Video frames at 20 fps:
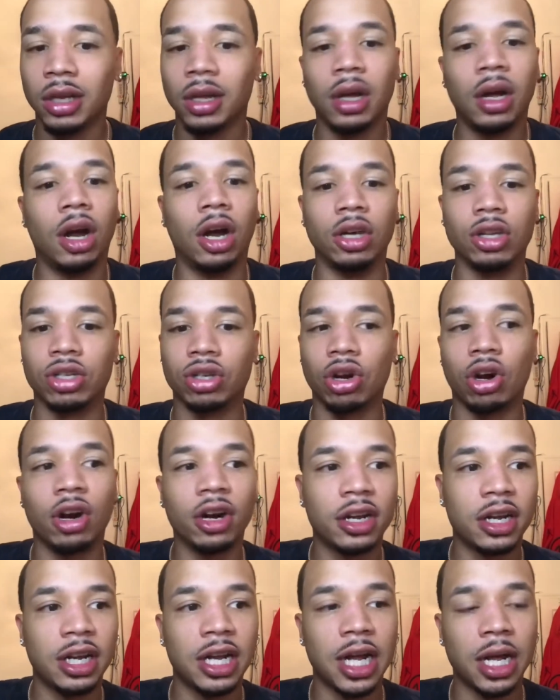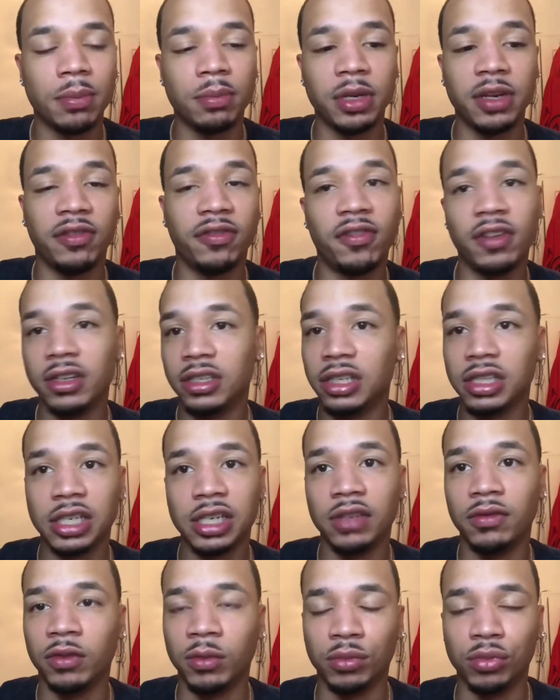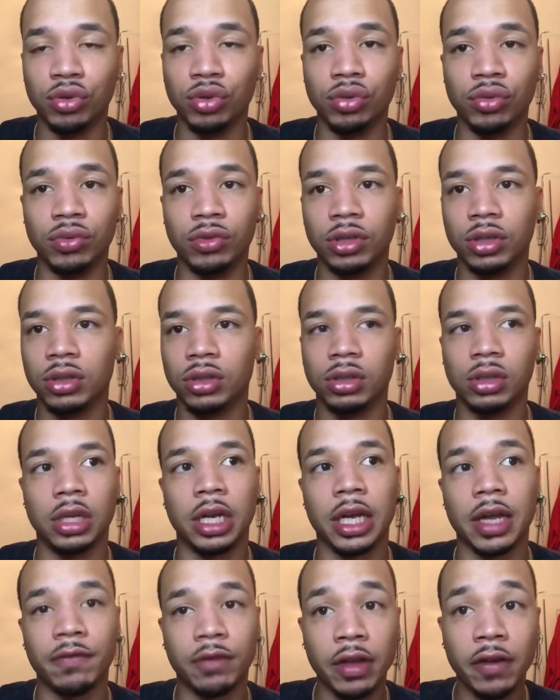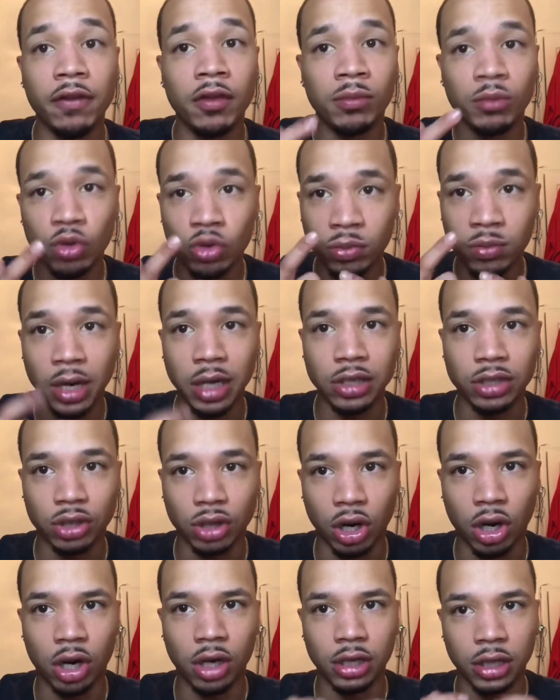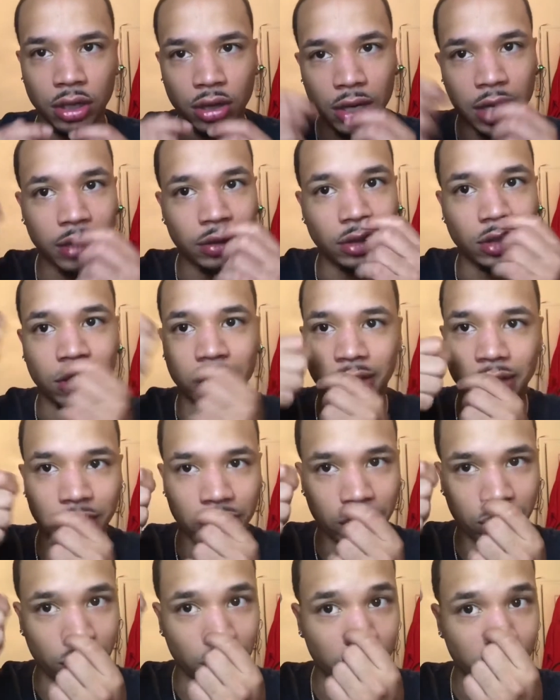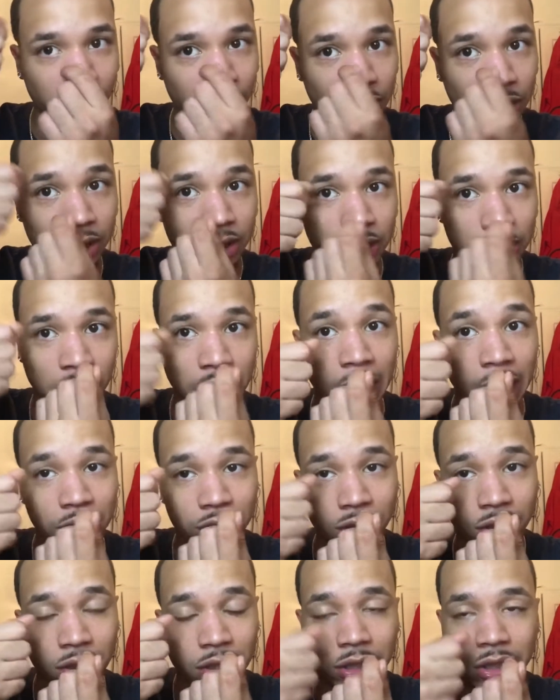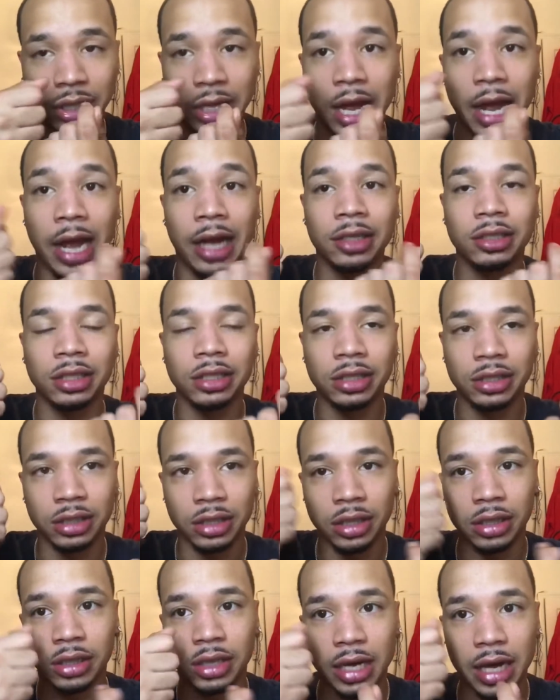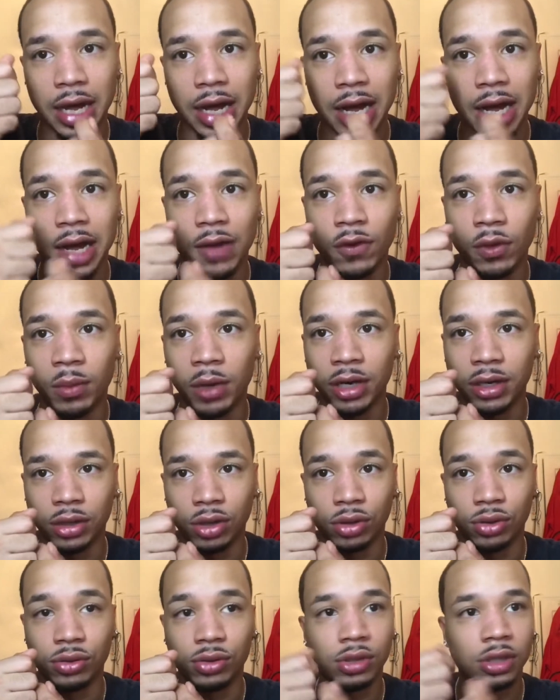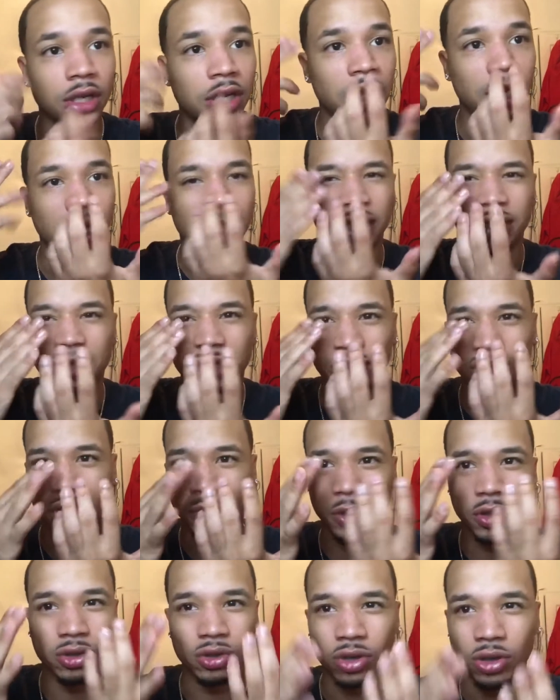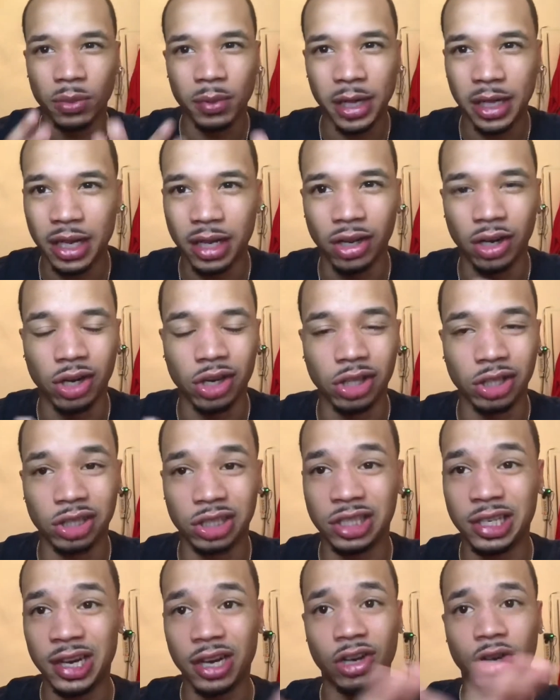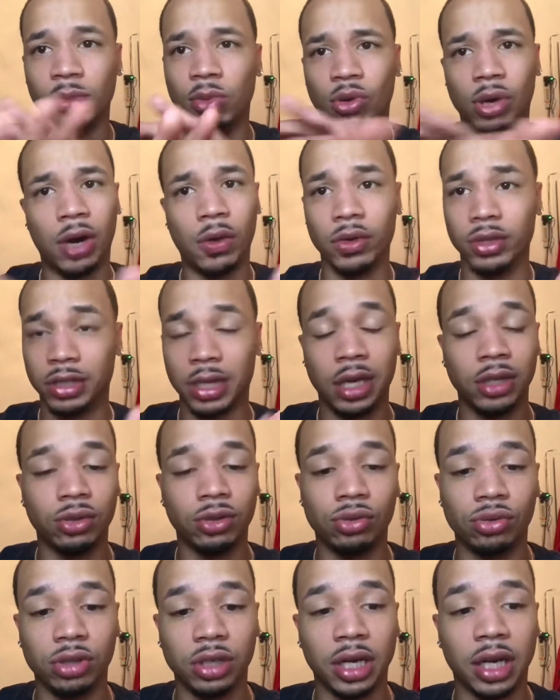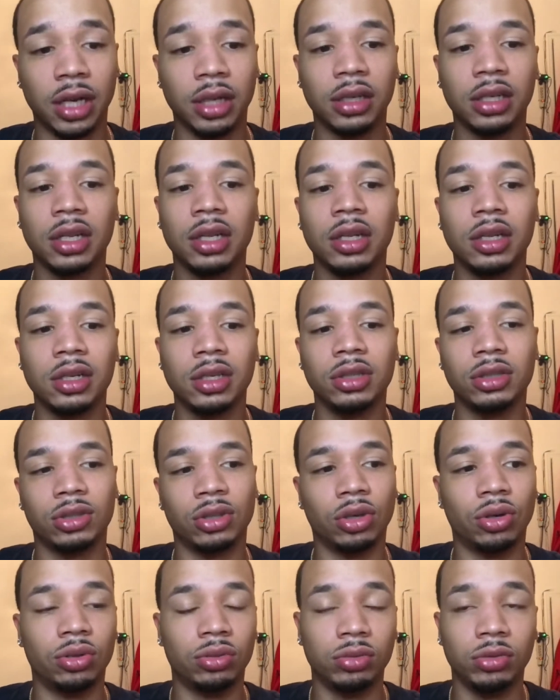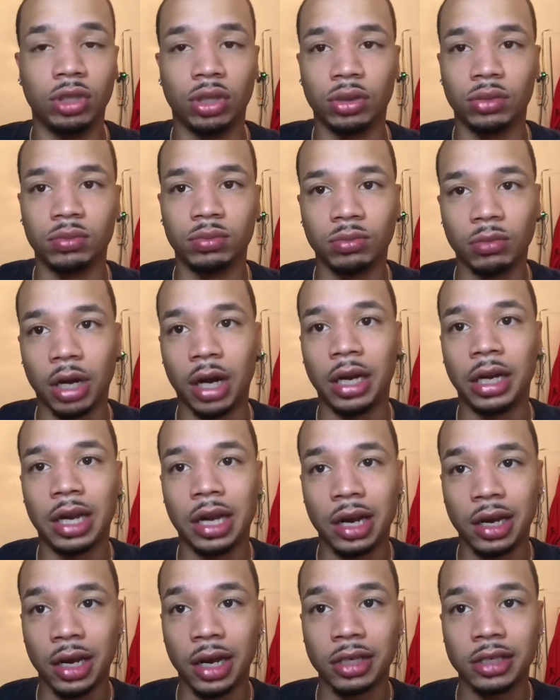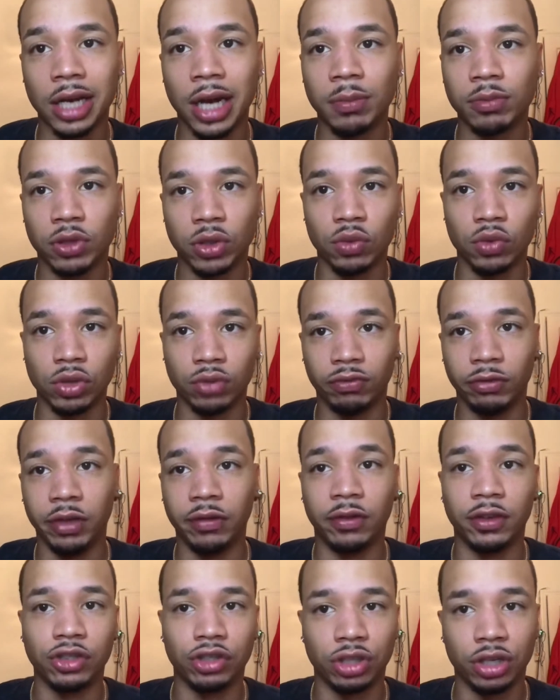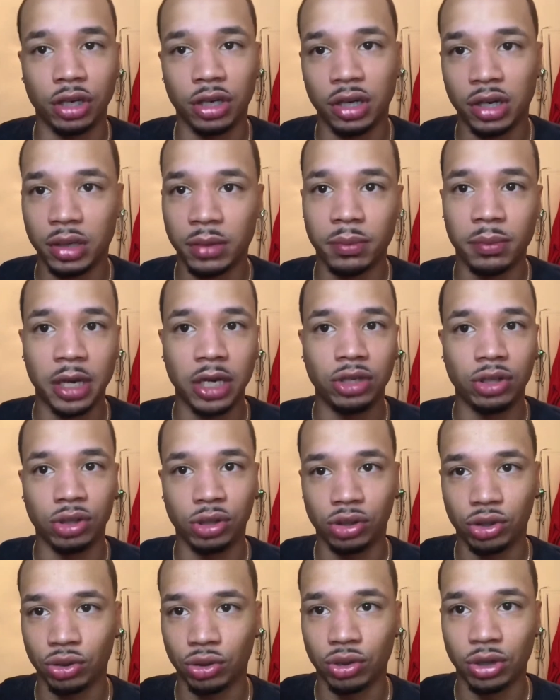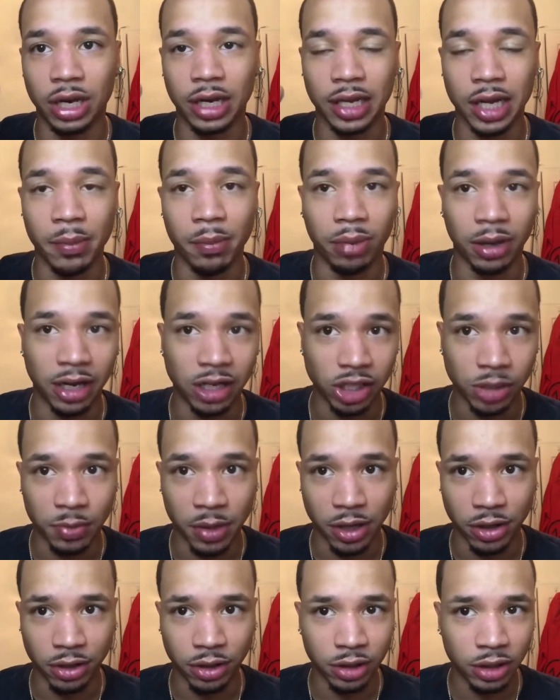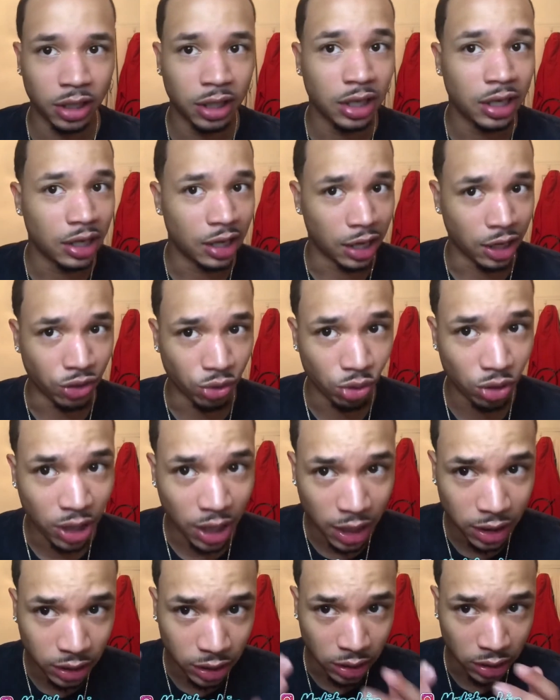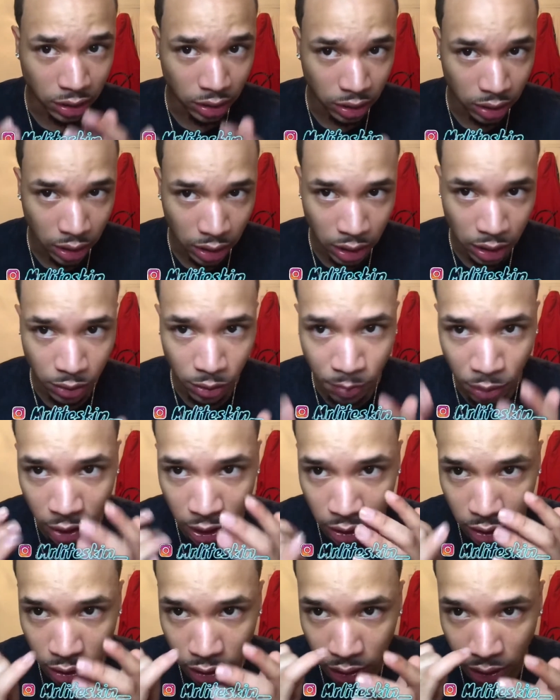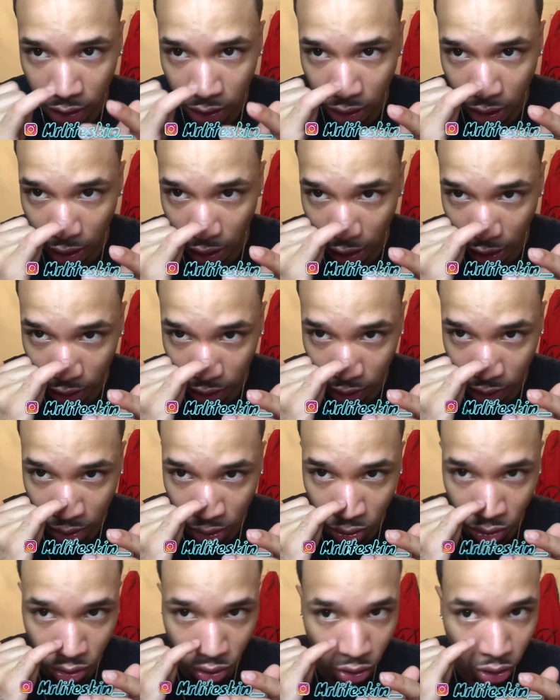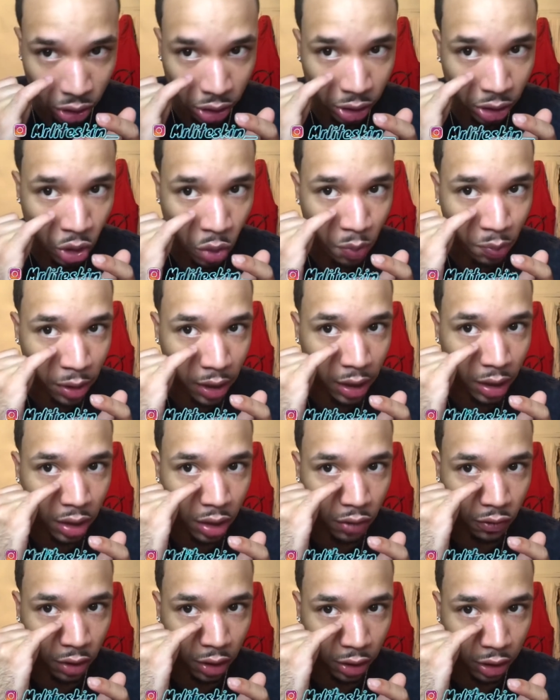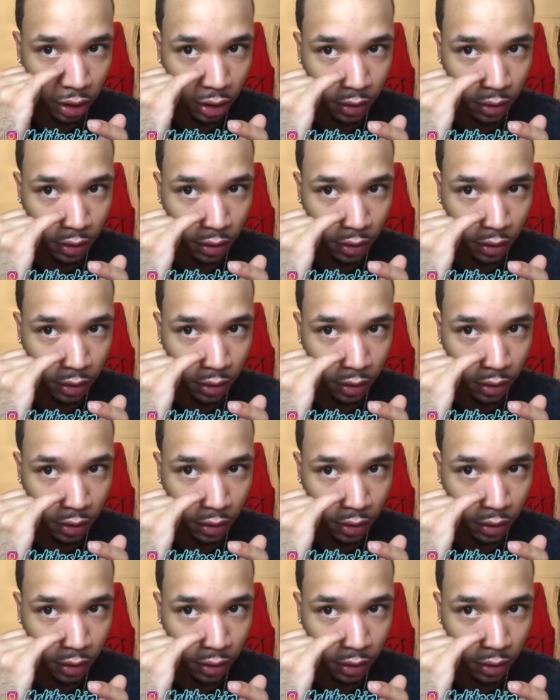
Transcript: A scar cannot be physically removed. Like, if they remove my scar, they're gonna have to stitch up this extra excess skin that I have on my nose and stitch it up. It was gonna make it look terrible. I was not doing that. So, you know, my next option was revisioning it, making sure that it blends better. As you guys can see, you probably could see there's a line still, so it's still pink around here.